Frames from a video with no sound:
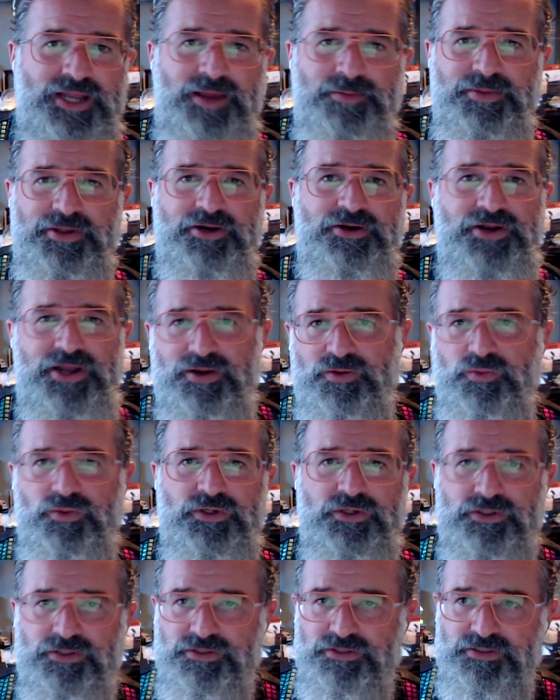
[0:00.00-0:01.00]
like not better, not
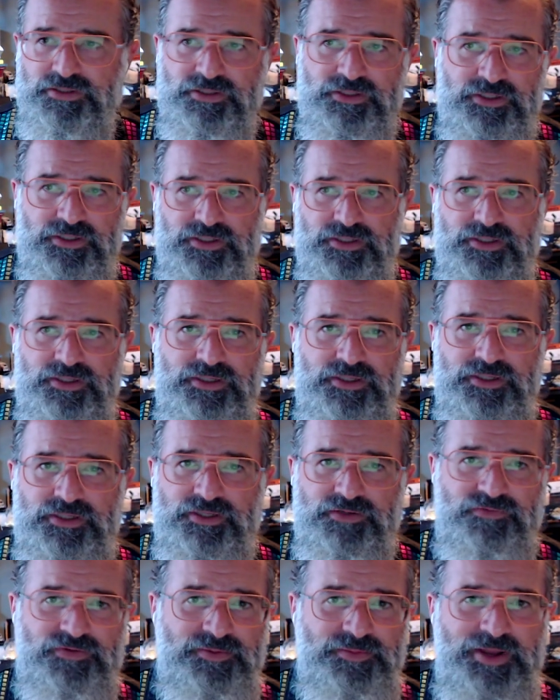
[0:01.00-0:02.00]
worse,
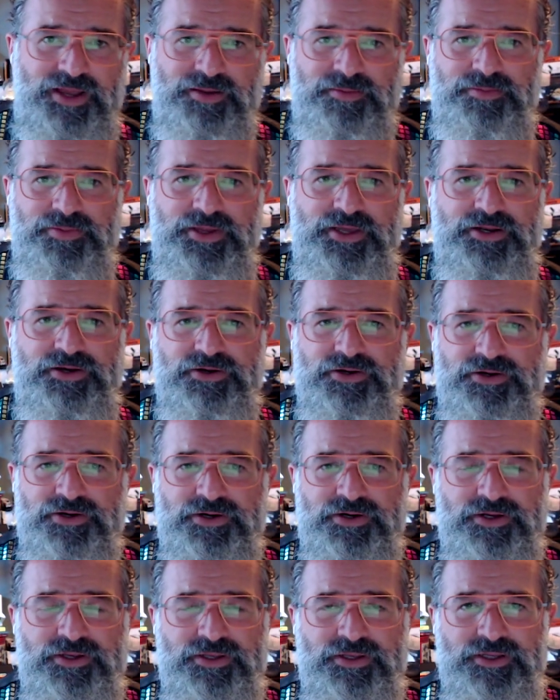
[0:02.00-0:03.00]
if I'm not
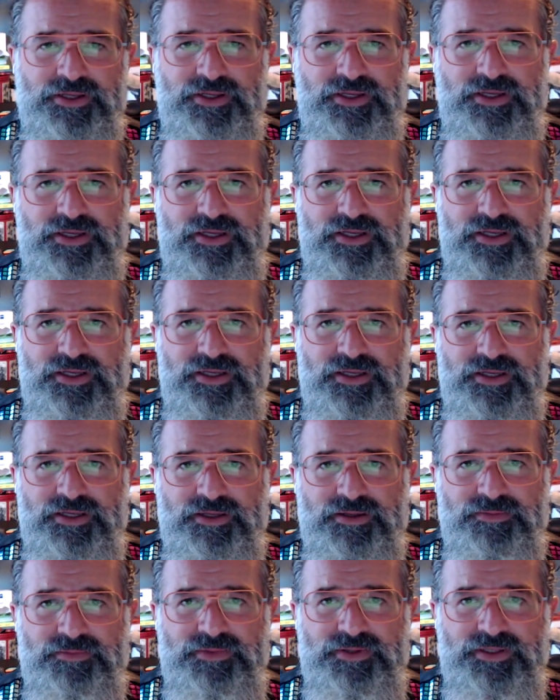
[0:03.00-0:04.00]
better,
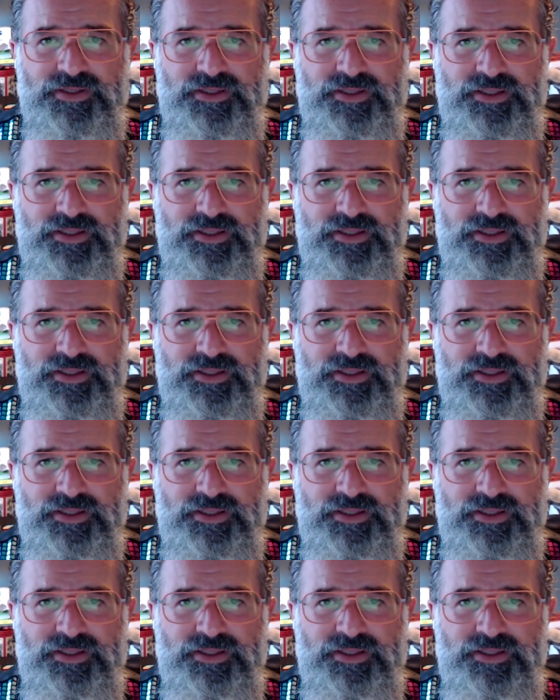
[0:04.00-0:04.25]
um,